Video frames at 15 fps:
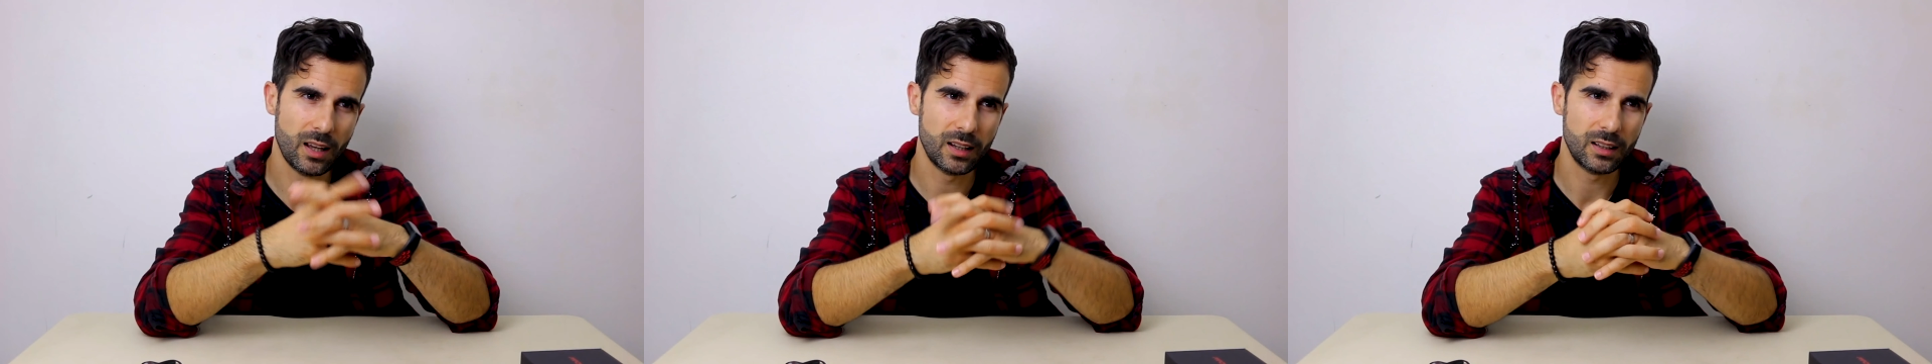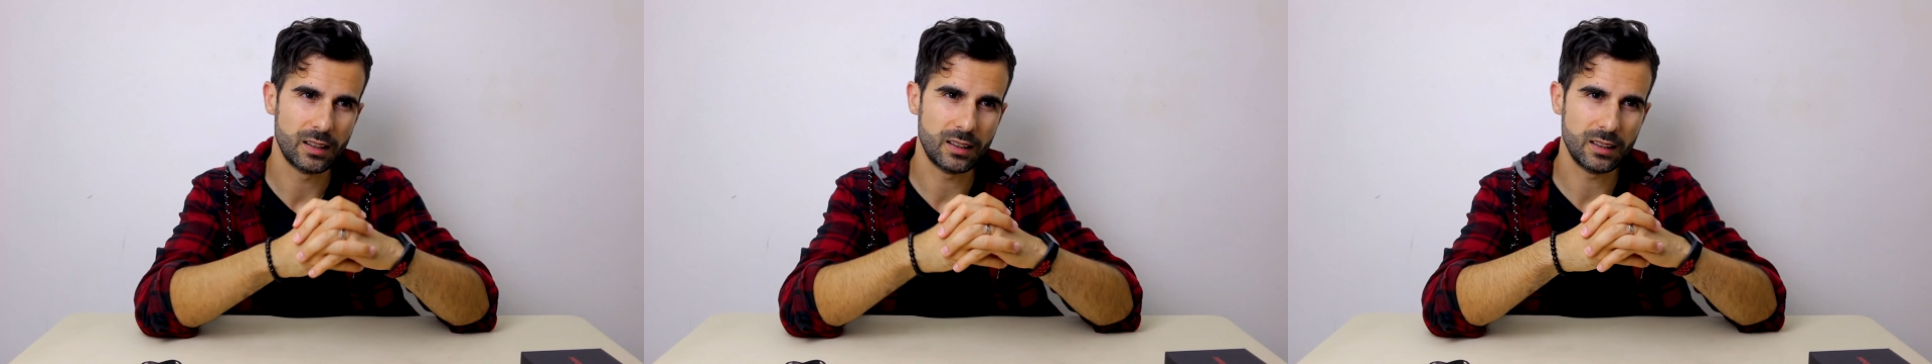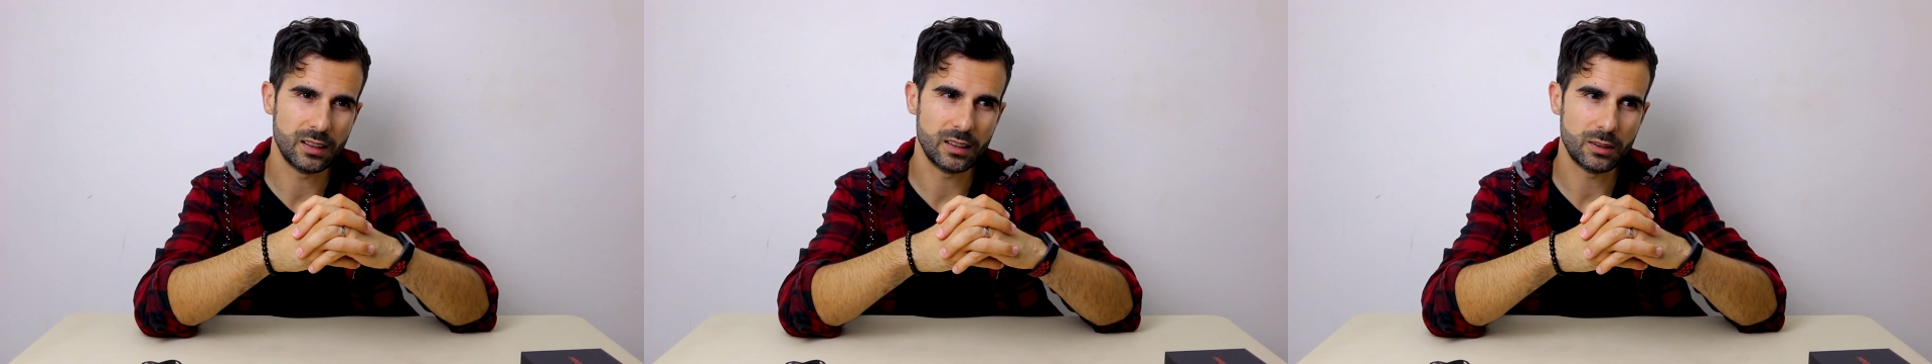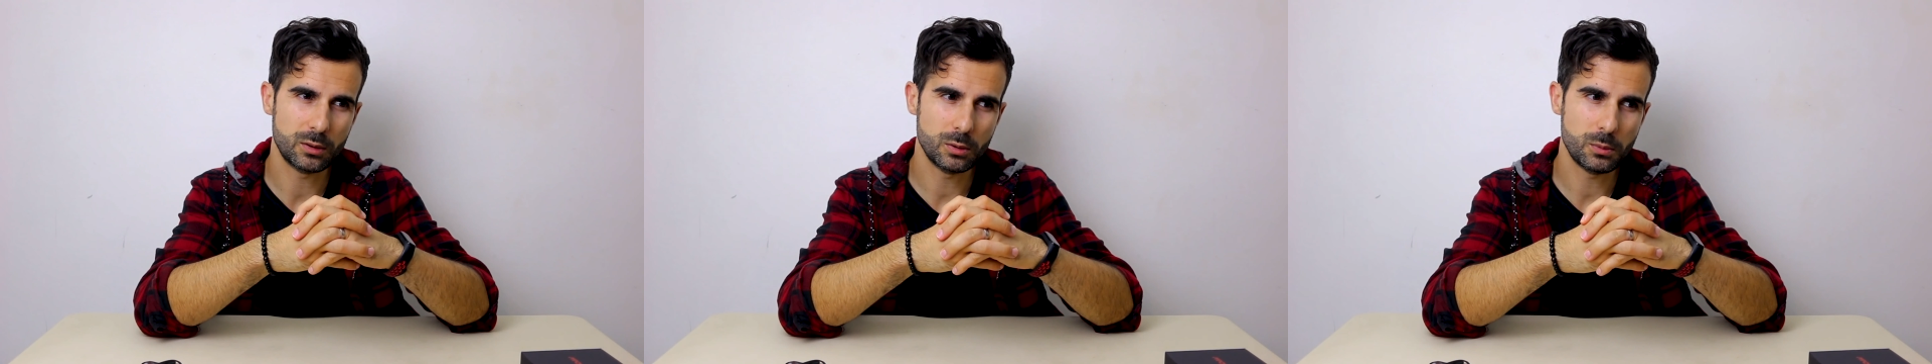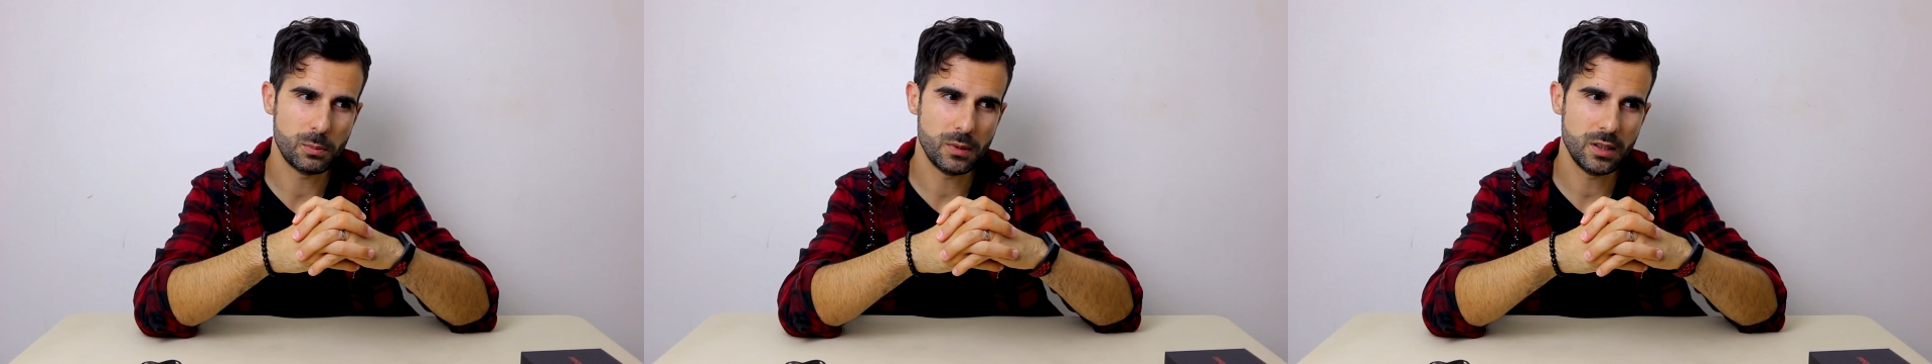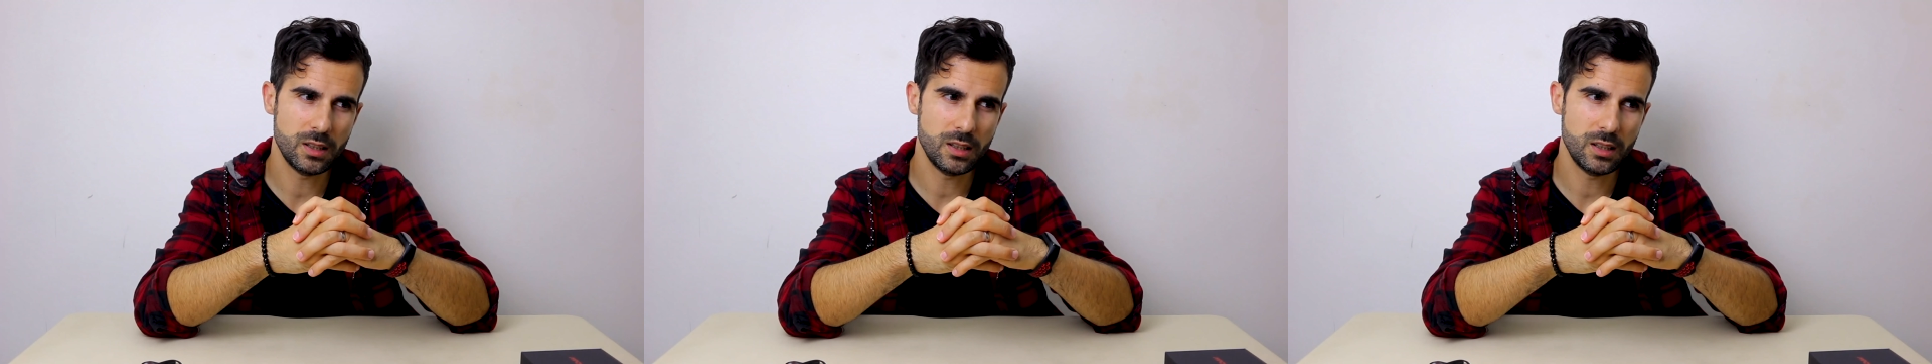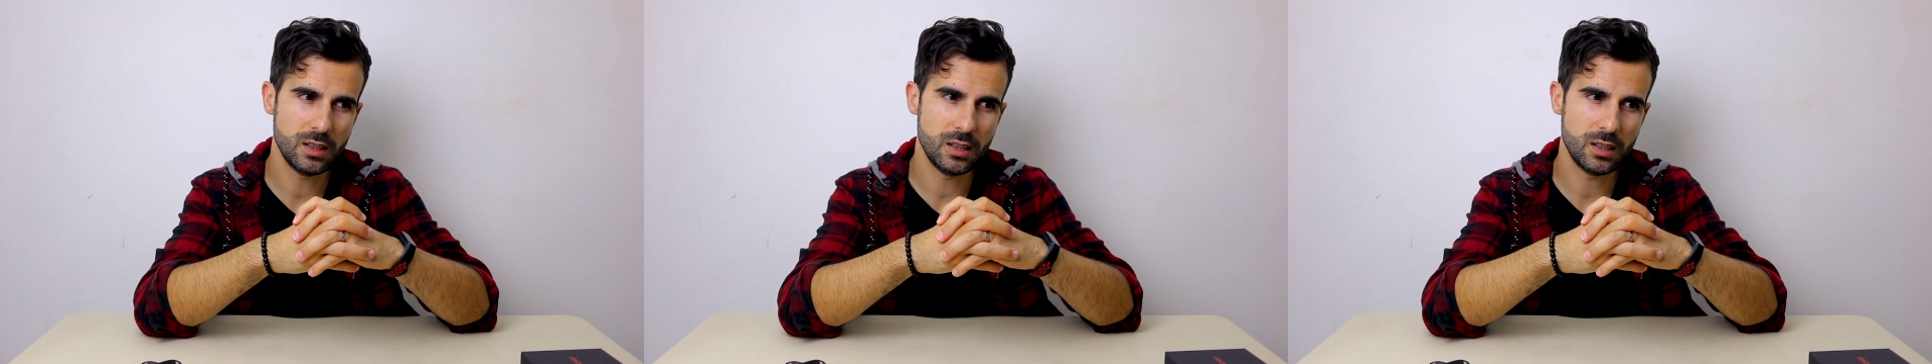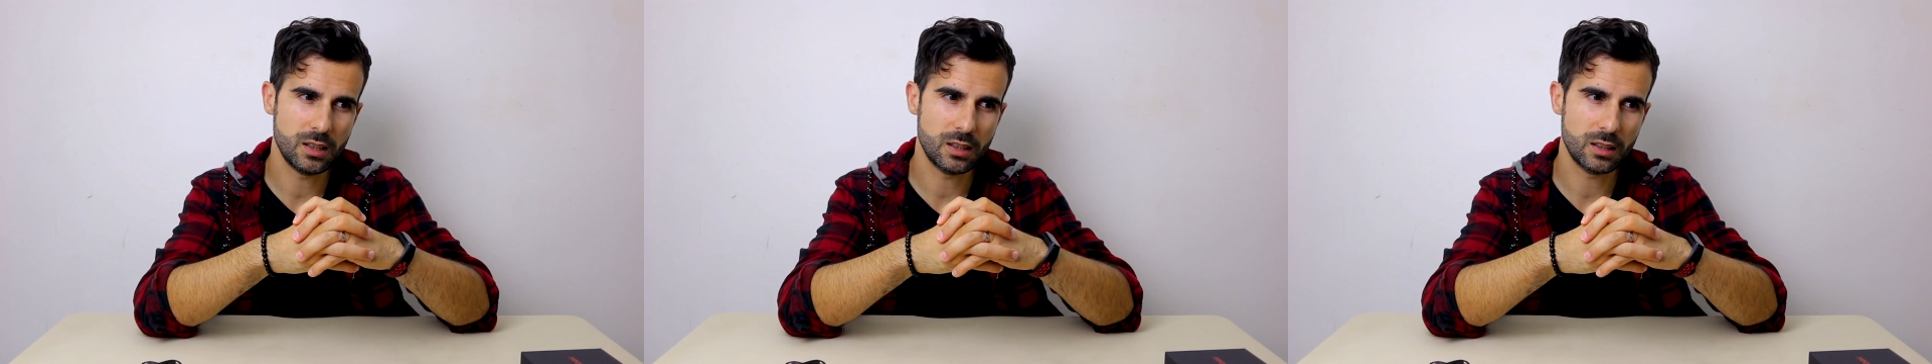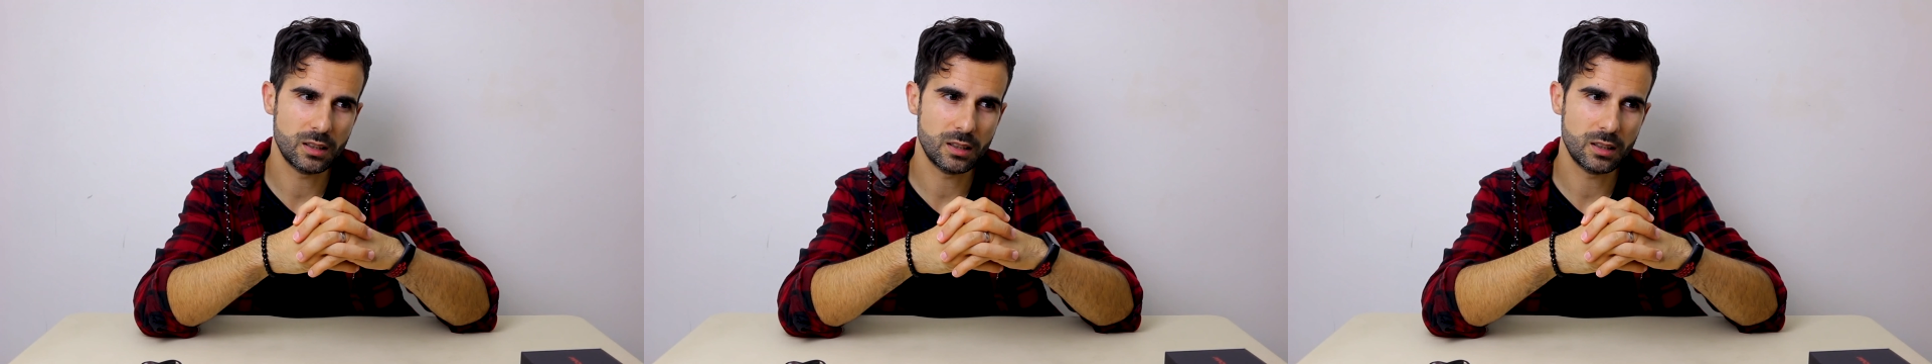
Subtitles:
It took me